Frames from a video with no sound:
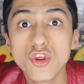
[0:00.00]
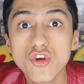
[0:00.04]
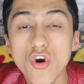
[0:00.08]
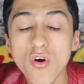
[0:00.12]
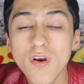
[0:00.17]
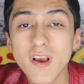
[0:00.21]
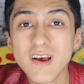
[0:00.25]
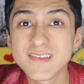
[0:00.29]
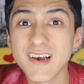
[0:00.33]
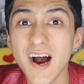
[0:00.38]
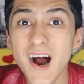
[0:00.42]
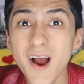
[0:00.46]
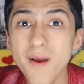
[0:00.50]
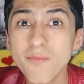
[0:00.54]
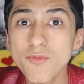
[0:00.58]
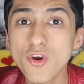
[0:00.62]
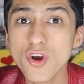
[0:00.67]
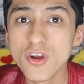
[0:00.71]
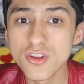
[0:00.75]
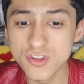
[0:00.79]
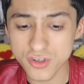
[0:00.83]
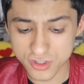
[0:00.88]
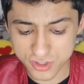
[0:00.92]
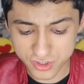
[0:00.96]
Yo, guys, I'm
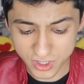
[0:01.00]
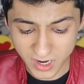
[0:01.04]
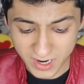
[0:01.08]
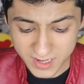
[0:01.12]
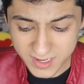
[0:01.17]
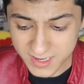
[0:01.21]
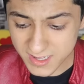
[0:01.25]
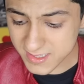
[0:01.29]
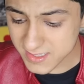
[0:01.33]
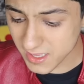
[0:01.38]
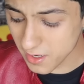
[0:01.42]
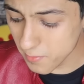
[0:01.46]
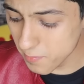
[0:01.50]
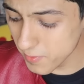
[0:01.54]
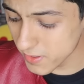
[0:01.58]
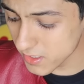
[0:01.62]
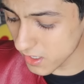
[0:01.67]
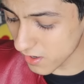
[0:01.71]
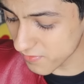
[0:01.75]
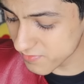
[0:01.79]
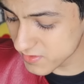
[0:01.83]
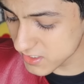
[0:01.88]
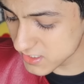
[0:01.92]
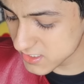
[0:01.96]
going to try a little bit
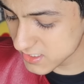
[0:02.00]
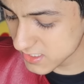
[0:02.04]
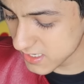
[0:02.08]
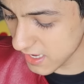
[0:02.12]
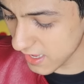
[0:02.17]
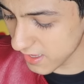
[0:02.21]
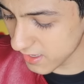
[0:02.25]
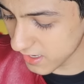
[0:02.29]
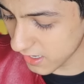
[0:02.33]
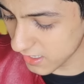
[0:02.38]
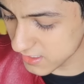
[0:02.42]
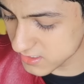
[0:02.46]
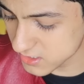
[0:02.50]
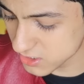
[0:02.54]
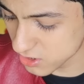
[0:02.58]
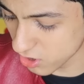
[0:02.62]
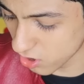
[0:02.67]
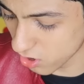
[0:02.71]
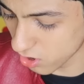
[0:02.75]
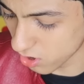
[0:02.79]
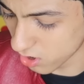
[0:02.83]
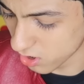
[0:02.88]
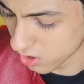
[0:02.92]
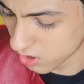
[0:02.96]
of this cake, guys.
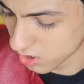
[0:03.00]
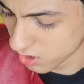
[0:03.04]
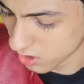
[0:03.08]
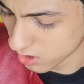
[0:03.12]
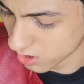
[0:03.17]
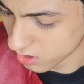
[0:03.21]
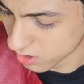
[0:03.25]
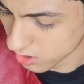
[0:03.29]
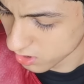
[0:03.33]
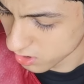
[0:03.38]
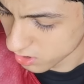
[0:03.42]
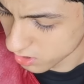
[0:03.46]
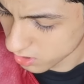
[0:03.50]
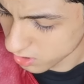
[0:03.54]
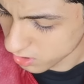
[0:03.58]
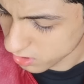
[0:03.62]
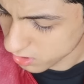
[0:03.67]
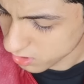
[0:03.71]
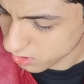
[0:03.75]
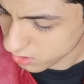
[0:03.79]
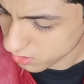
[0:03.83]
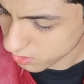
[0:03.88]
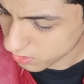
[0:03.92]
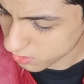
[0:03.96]
Yo,
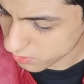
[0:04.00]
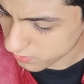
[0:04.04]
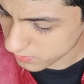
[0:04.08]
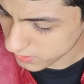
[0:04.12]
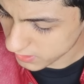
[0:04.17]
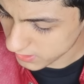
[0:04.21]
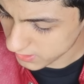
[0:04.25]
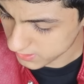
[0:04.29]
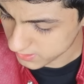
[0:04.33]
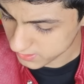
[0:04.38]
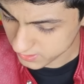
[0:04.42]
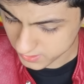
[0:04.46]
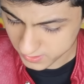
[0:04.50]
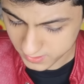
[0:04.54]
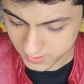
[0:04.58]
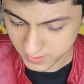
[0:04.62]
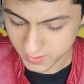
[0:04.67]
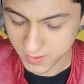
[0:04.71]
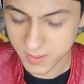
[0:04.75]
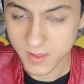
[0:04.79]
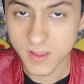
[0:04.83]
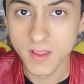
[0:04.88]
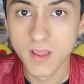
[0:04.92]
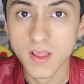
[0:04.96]
all right,
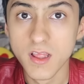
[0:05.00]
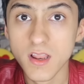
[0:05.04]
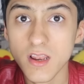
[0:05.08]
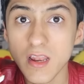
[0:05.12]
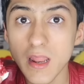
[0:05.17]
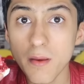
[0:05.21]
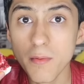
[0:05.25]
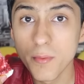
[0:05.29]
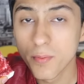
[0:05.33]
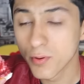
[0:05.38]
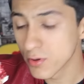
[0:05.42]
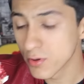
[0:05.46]
let me